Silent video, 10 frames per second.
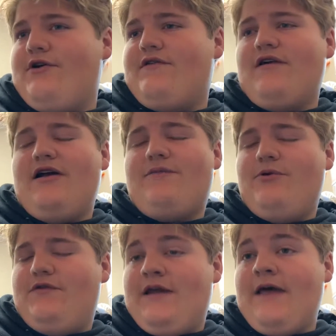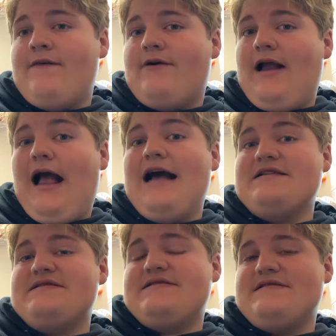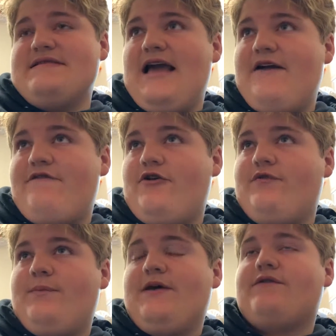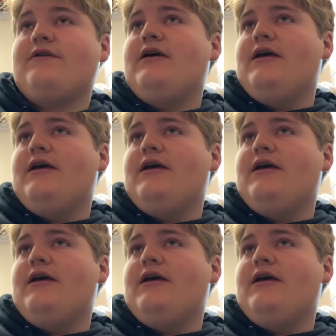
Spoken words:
It's not as put together as the iPhones because